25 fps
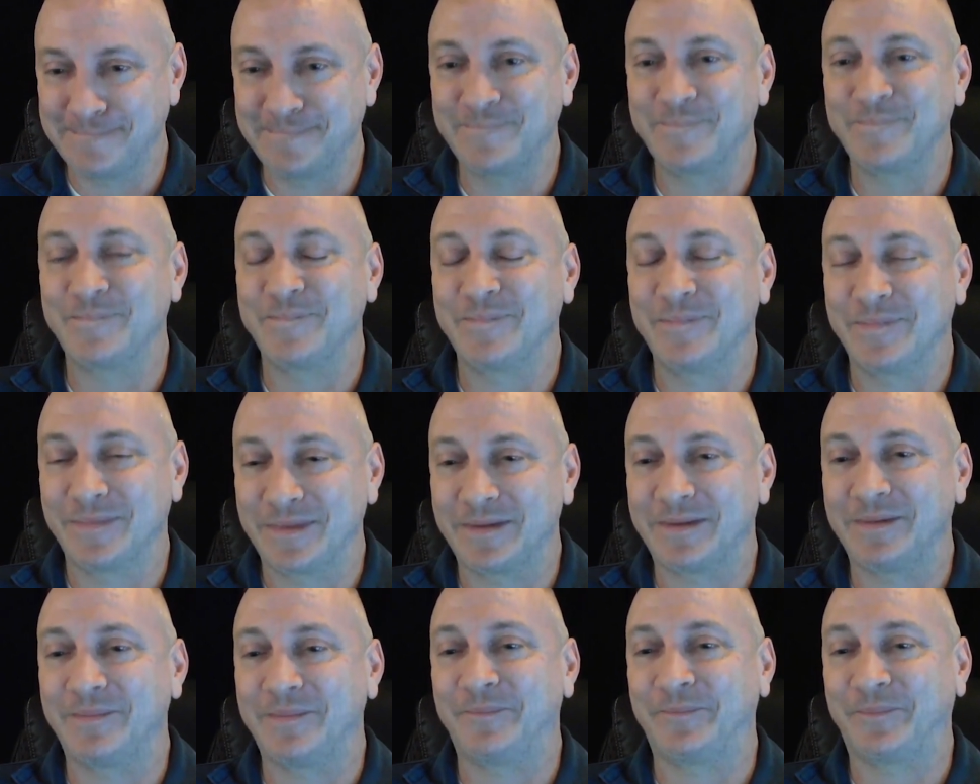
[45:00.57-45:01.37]
be able
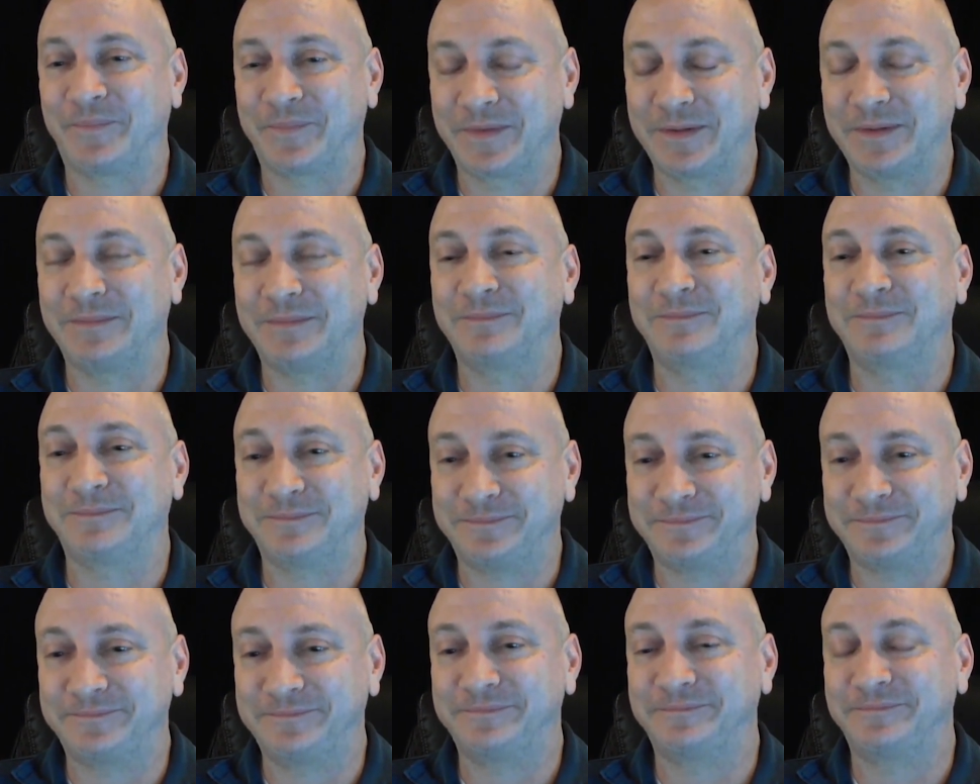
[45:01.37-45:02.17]
to add this
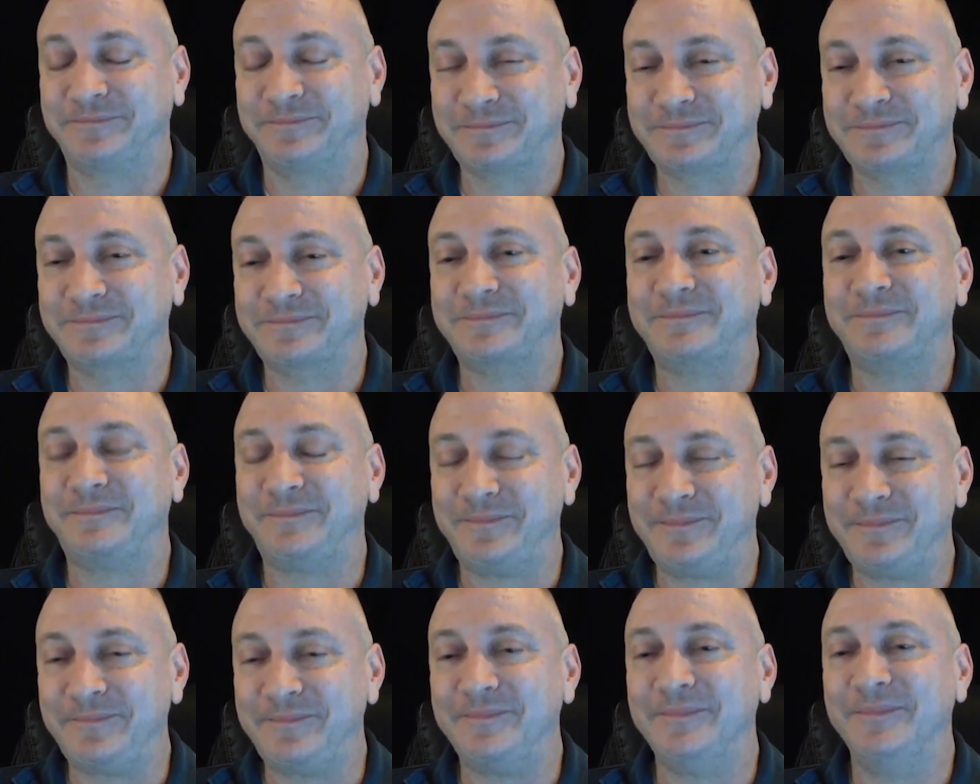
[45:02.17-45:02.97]
onto
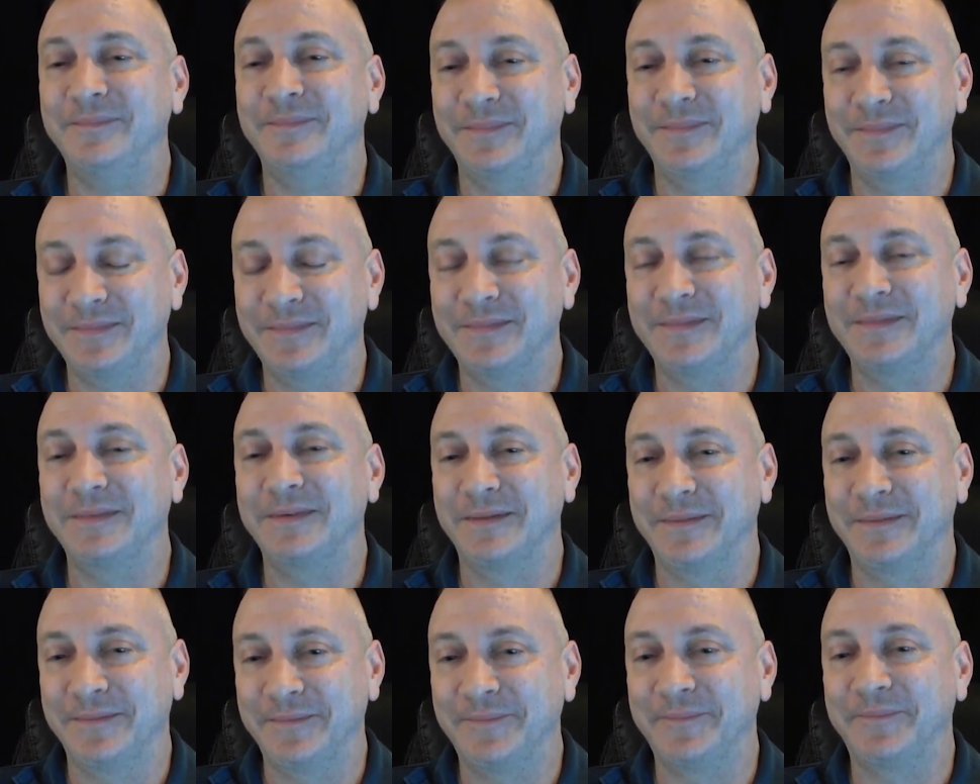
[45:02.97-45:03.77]
the
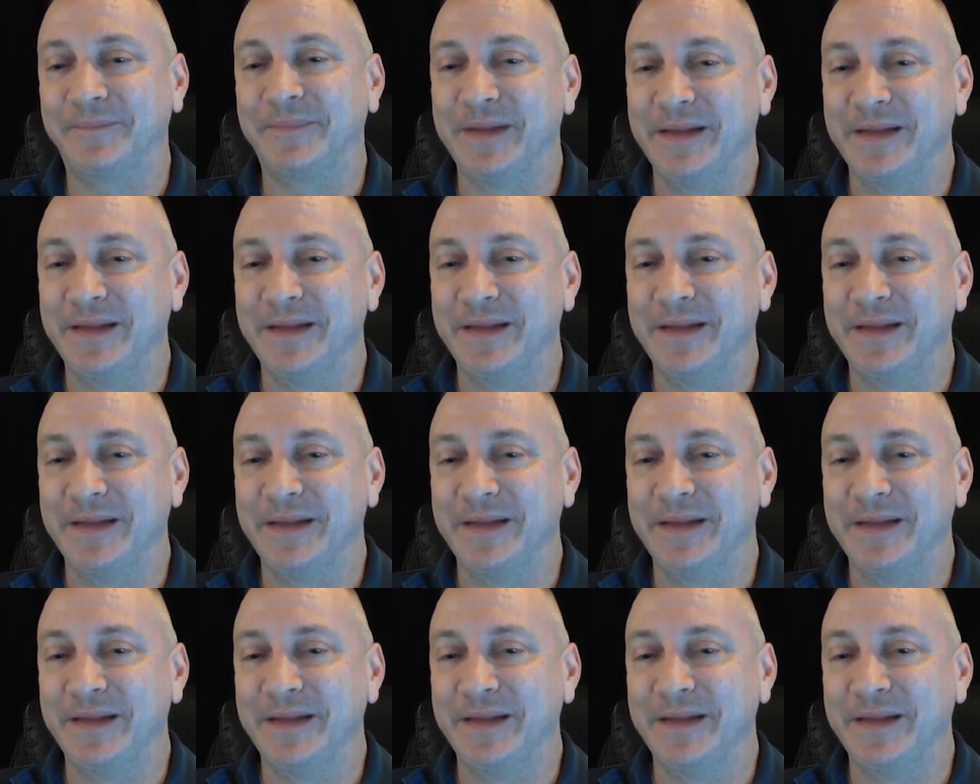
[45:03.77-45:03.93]
list, you know.